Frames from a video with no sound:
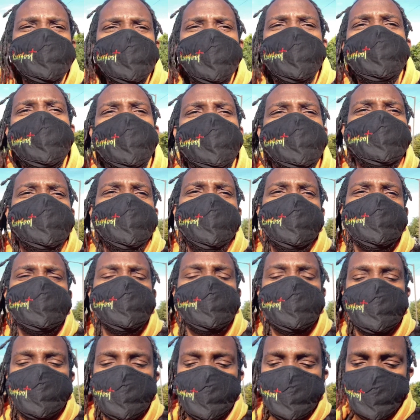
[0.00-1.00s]
your loved
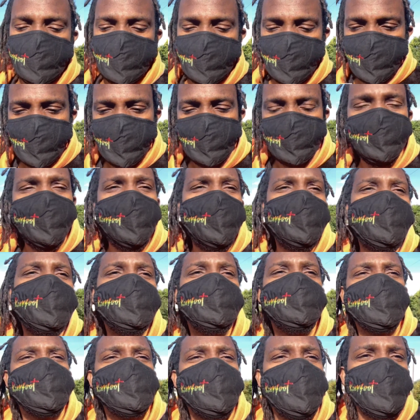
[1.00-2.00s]
ones. Guide and
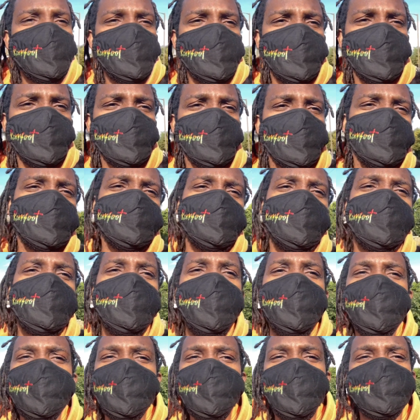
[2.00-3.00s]
protect you during your
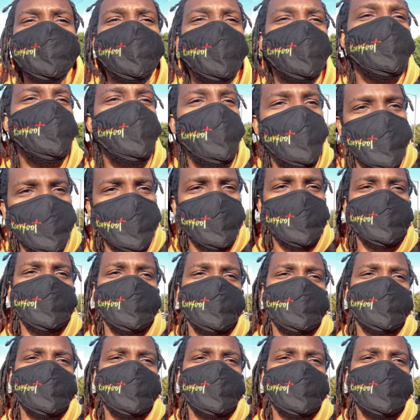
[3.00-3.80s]
going out and coming in.